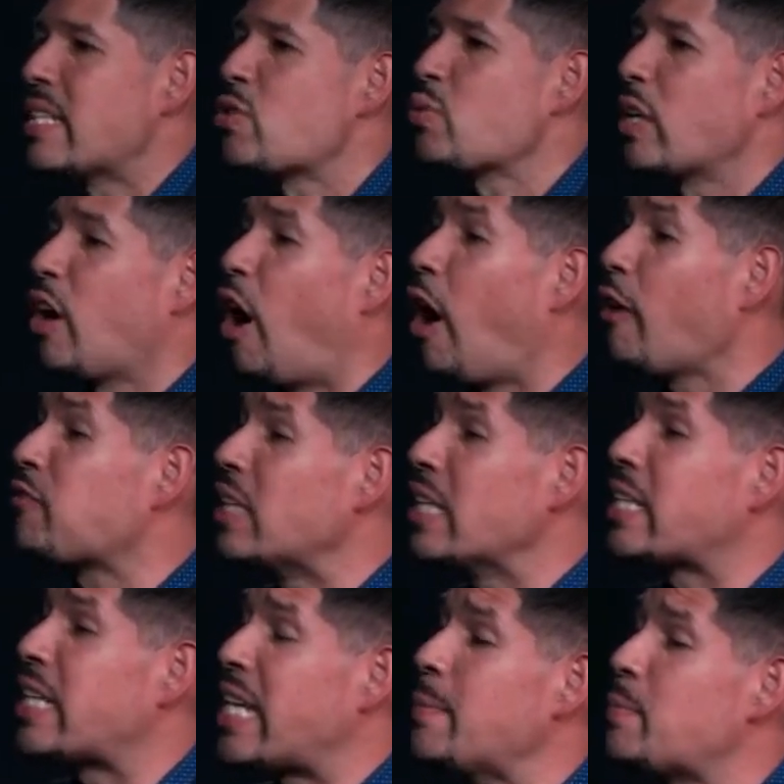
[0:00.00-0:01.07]
is what
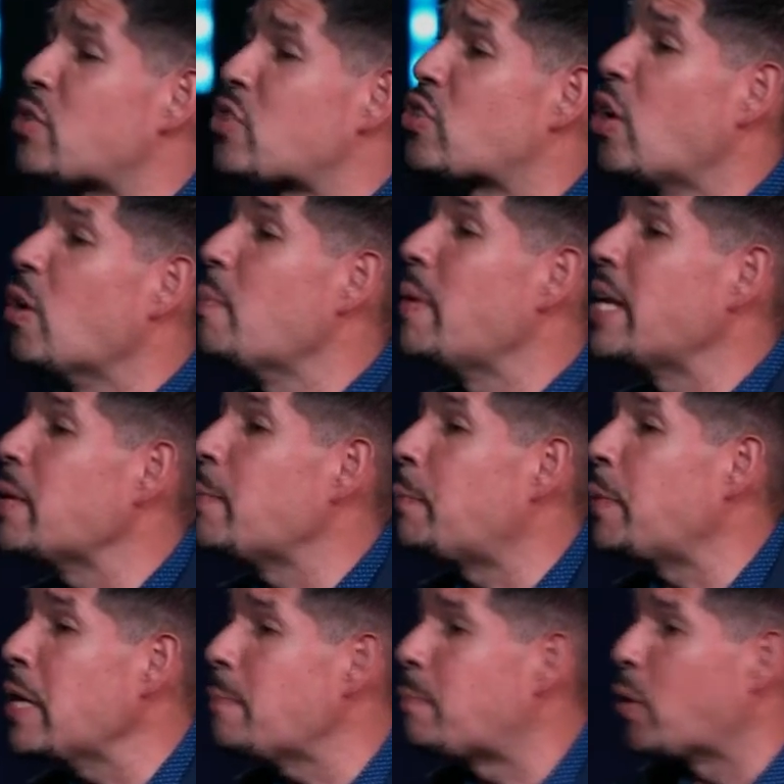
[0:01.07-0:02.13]
often keeps so many
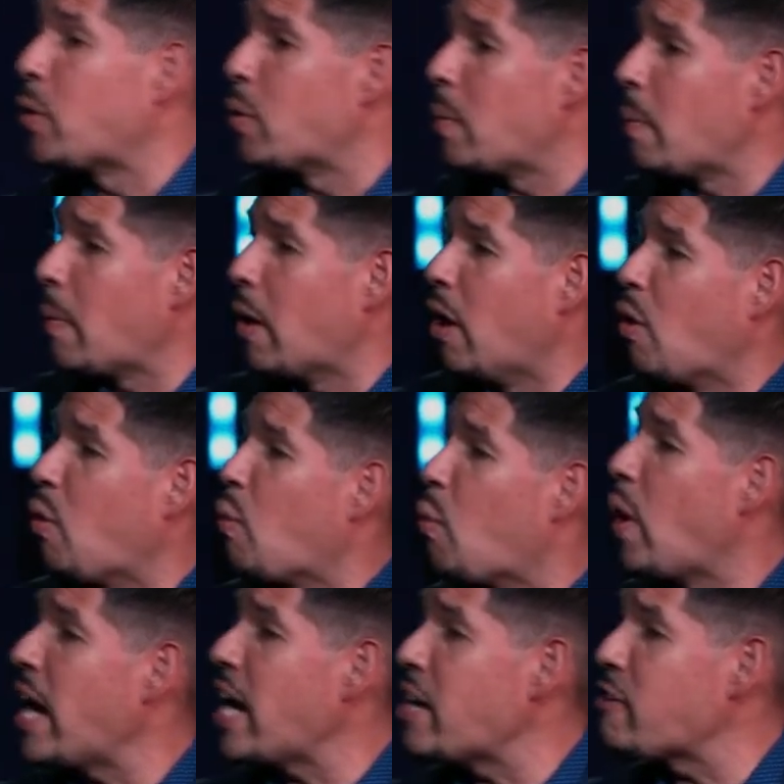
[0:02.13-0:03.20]
people
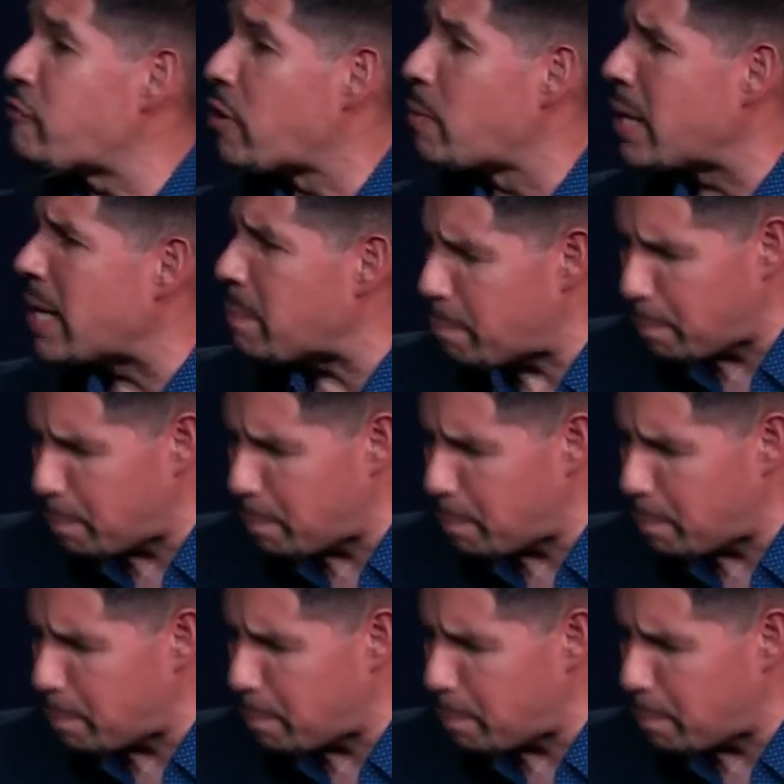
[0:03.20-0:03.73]
away from a